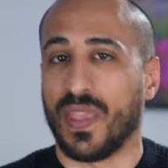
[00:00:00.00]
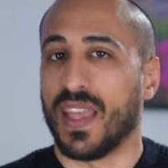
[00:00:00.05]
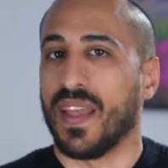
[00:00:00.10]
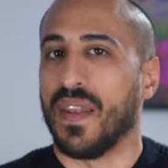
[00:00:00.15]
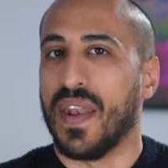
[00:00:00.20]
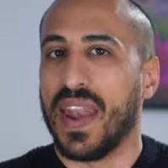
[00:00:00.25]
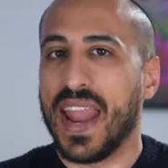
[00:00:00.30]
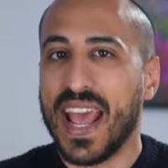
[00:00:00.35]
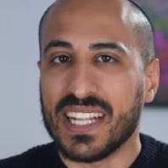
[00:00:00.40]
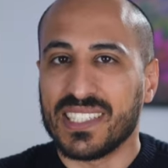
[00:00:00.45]
The
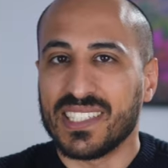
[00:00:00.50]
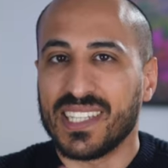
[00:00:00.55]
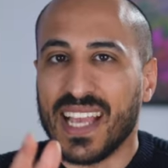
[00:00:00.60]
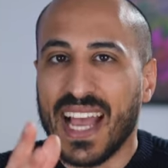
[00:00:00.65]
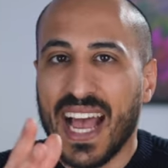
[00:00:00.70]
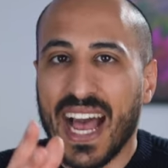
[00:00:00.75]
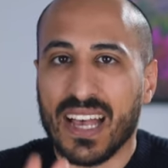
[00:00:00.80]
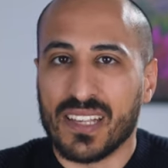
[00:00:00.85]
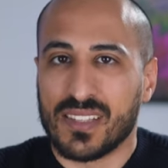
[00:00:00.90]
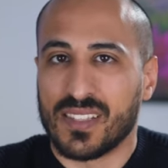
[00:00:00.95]
net
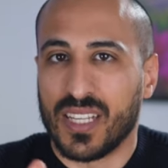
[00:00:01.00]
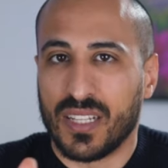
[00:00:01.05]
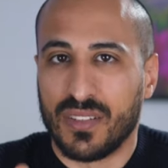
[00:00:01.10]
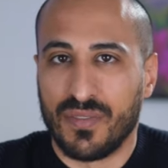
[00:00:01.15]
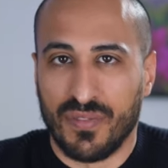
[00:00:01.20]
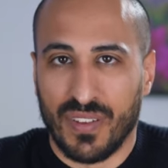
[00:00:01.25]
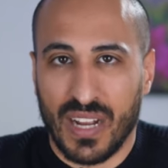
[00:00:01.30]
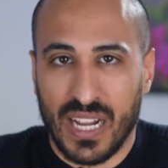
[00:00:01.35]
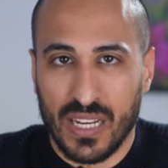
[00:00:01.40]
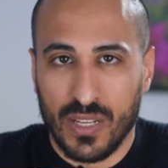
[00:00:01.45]
asset
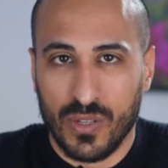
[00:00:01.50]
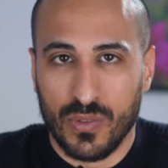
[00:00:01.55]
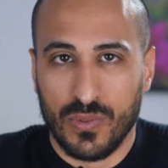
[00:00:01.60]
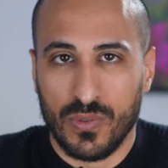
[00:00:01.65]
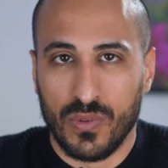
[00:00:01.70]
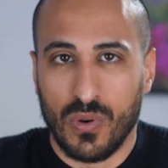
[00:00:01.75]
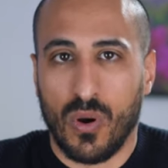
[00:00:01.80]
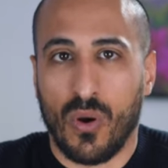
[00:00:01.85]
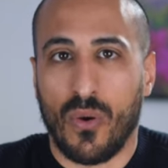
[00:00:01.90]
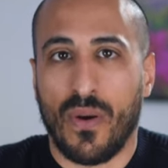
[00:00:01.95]

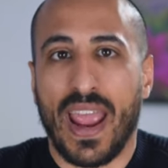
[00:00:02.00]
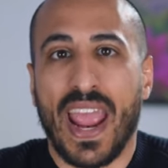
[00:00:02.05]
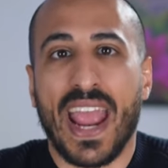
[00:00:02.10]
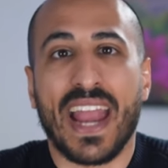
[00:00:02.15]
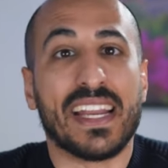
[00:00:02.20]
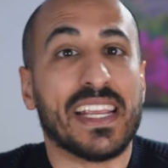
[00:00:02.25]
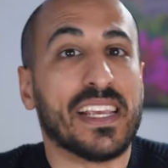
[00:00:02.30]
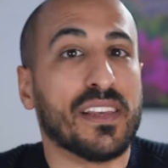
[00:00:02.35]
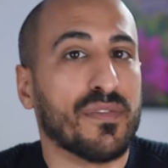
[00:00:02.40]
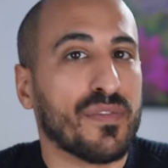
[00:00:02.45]
value or
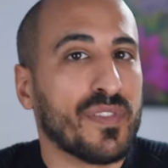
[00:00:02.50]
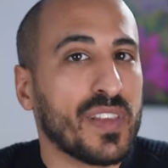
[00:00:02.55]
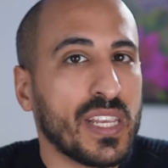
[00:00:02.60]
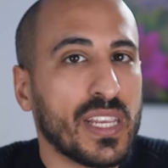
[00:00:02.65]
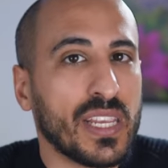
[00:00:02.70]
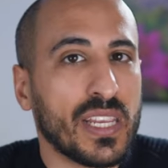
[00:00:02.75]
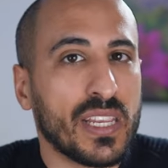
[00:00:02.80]
NAV,